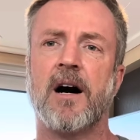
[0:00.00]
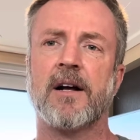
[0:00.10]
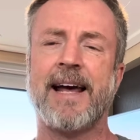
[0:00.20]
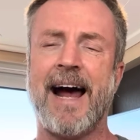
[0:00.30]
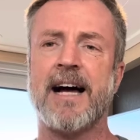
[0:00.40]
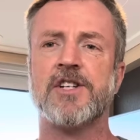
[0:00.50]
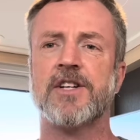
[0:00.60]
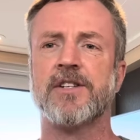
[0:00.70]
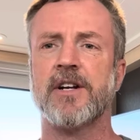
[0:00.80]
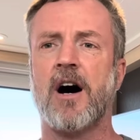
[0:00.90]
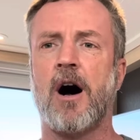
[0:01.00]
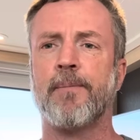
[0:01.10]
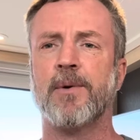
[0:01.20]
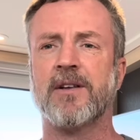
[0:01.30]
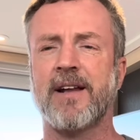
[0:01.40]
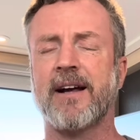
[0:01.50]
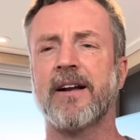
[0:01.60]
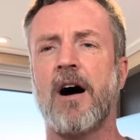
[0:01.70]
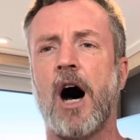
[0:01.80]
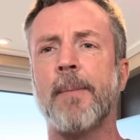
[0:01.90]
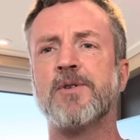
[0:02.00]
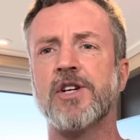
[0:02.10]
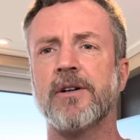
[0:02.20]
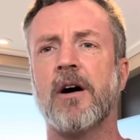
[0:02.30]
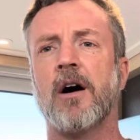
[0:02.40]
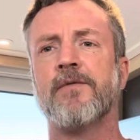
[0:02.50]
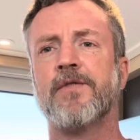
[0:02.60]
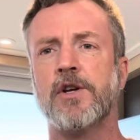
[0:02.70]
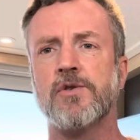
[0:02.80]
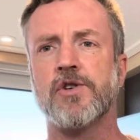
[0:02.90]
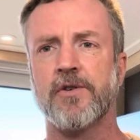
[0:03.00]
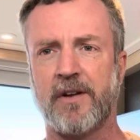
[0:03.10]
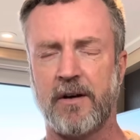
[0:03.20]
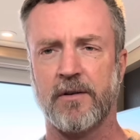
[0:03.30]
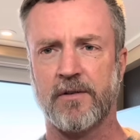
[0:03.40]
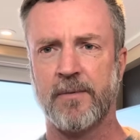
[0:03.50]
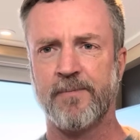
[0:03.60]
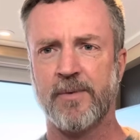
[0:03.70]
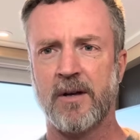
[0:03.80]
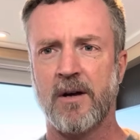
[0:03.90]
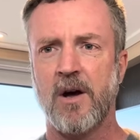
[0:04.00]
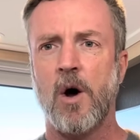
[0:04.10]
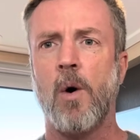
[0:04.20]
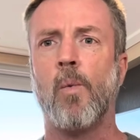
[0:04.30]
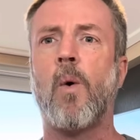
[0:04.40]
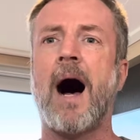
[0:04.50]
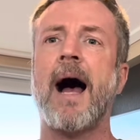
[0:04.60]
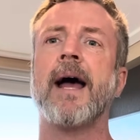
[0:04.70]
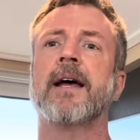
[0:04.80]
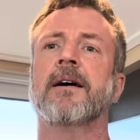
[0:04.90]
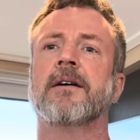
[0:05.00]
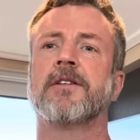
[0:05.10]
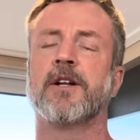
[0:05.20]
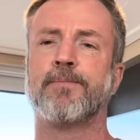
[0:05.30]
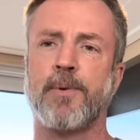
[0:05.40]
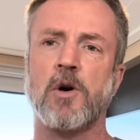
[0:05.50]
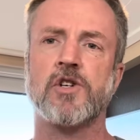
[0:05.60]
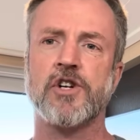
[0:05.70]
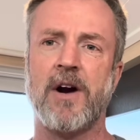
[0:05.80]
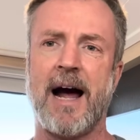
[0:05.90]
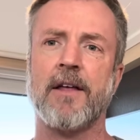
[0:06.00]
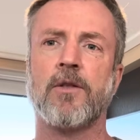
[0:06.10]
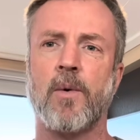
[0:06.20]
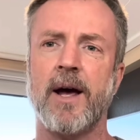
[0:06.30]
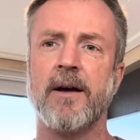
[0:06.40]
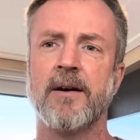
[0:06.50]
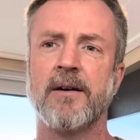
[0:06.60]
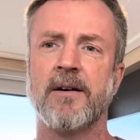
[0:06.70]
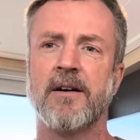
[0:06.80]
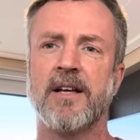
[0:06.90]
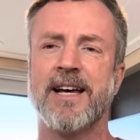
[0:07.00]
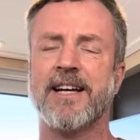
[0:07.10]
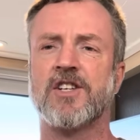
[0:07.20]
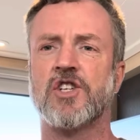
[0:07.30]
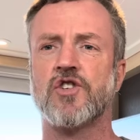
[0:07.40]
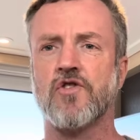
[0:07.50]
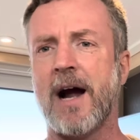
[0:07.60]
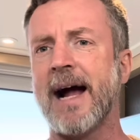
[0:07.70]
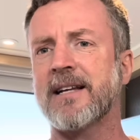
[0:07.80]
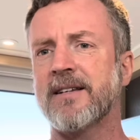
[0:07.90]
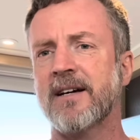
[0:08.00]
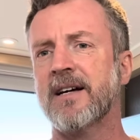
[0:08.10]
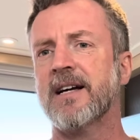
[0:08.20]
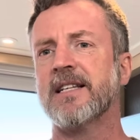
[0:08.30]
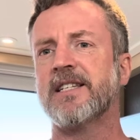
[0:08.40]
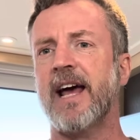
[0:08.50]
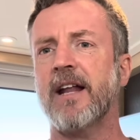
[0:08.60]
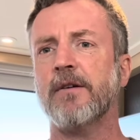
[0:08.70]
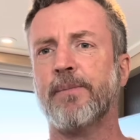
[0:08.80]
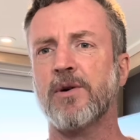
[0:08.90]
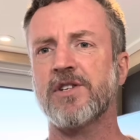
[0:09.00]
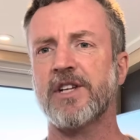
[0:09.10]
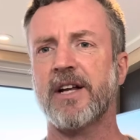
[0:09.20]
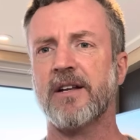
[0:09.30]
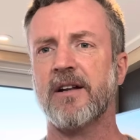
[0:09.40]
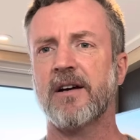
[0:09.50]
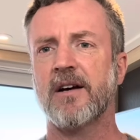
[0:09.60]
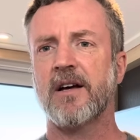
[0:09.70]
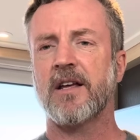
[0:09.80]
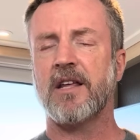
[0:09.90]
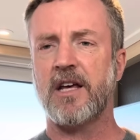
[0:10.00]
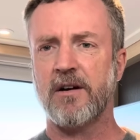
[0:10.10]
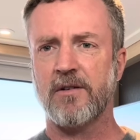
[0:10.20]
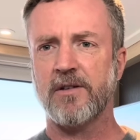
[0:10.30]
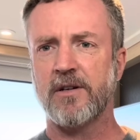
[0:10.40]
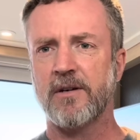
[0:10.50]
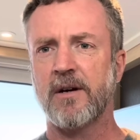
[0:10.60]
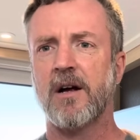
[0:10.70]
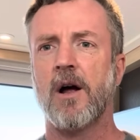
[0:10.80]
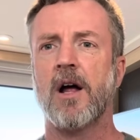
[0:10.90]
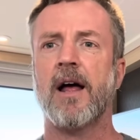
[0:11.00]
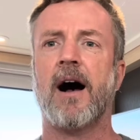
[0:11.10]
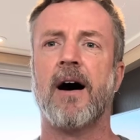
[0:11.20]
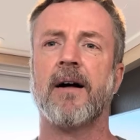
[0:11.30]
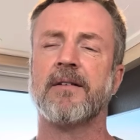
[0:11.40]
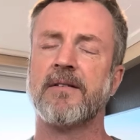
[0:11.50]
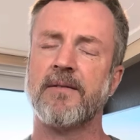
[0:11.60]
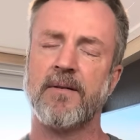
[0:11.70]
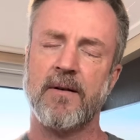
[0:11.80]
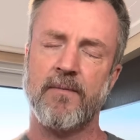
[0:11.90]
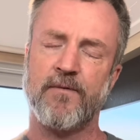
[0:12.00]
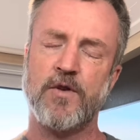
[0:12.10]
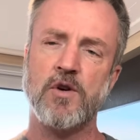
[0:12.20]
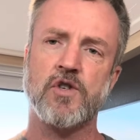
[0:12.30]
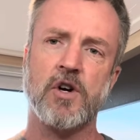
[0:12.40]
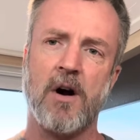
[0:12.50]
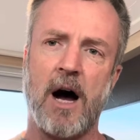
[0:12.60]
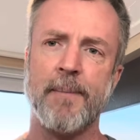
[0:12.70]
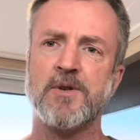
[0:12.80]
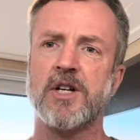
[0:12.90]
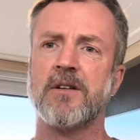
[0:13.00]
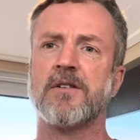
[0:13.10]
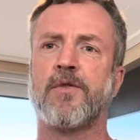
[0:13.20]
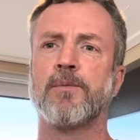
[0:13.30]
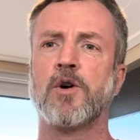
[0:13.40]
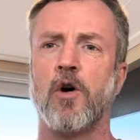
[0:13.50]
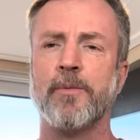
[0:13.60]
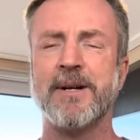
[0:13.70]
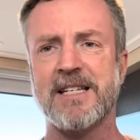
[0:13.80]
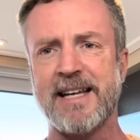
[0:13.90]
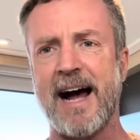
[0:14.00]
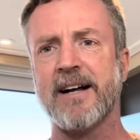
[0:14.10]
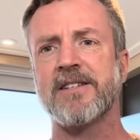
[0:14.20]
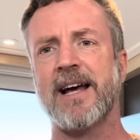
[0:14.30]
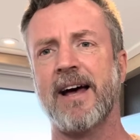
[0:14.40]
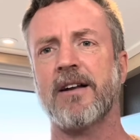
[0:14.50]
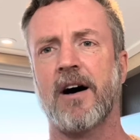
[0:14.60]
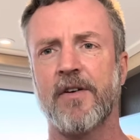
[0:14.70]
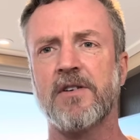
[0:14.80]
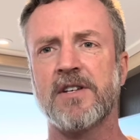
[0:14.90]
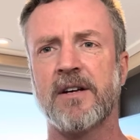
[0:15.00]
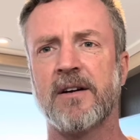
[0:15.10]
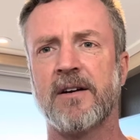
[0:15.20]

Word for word: Cash is, an op- is like an option on future deals. Why did Berkshire Hathaway extract 10% yield, uh, future options from Goldman Sachs and others